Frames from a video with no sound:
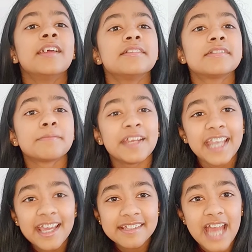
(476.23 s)
So my
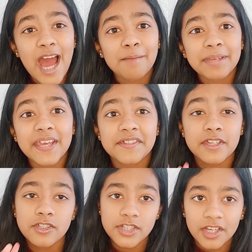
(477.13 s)
next app is
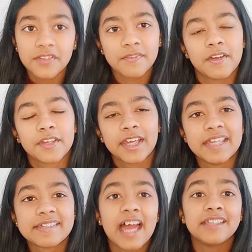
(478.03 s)
Just Focus,
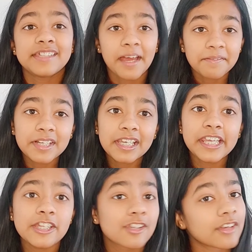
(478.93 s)
and definitely
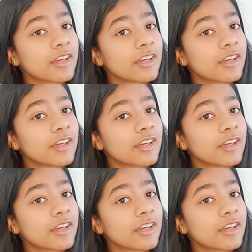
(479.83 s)
during